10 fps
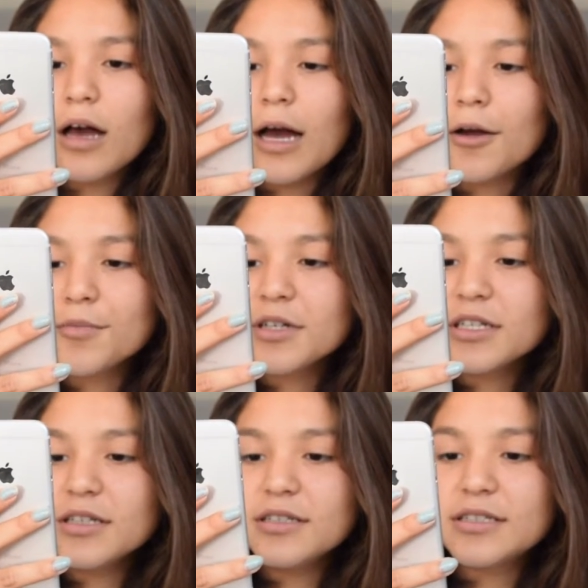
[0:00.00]
I'm
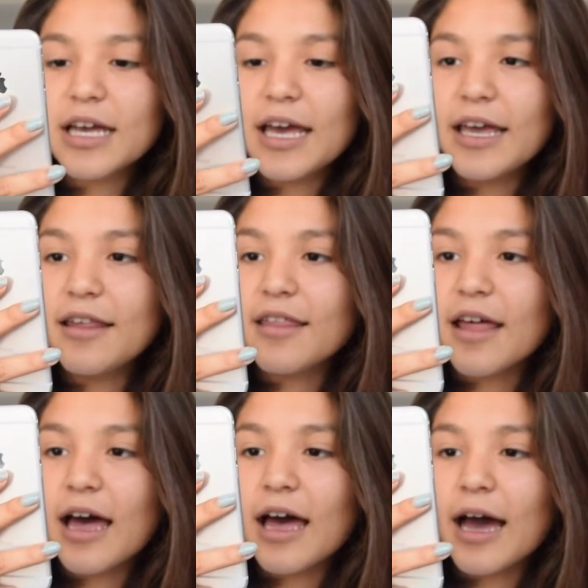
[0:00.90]
gonna say
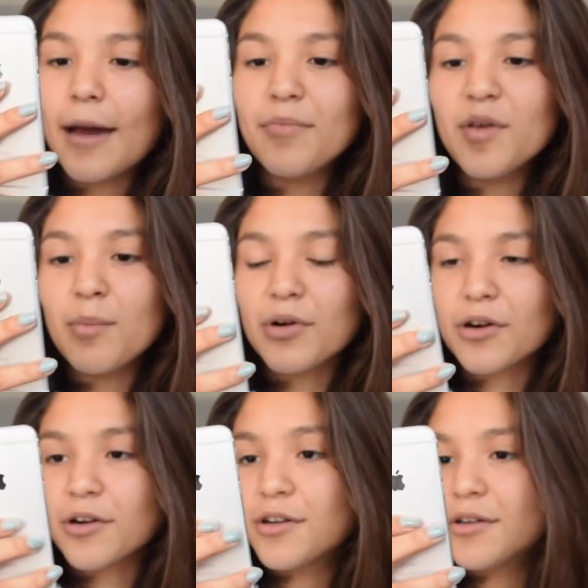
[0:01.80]
that I'm the
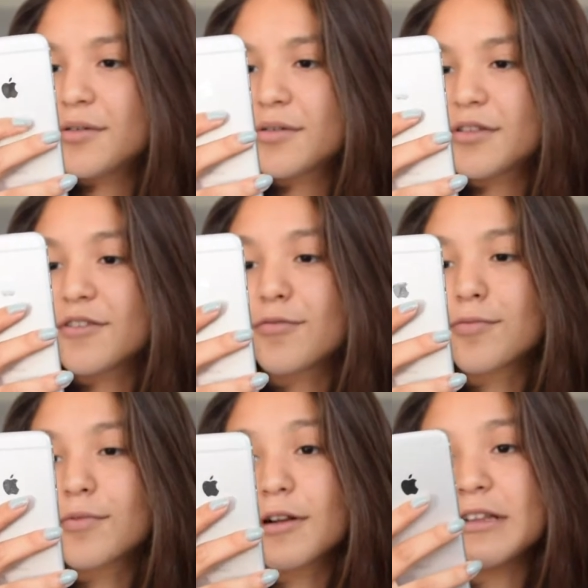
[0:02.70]
bird, the
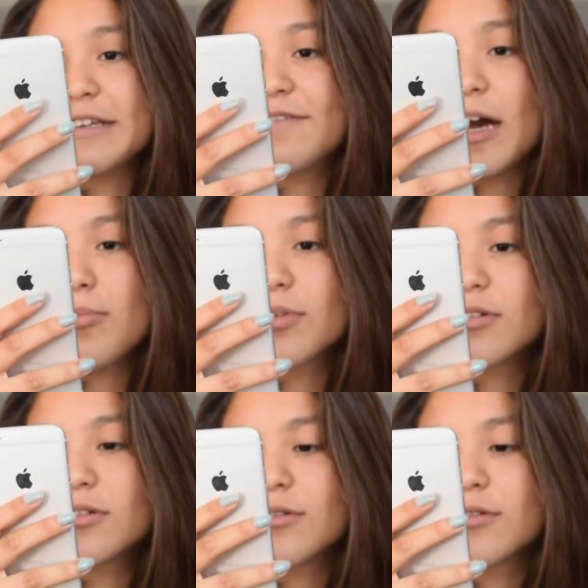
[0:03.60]
really fat bird.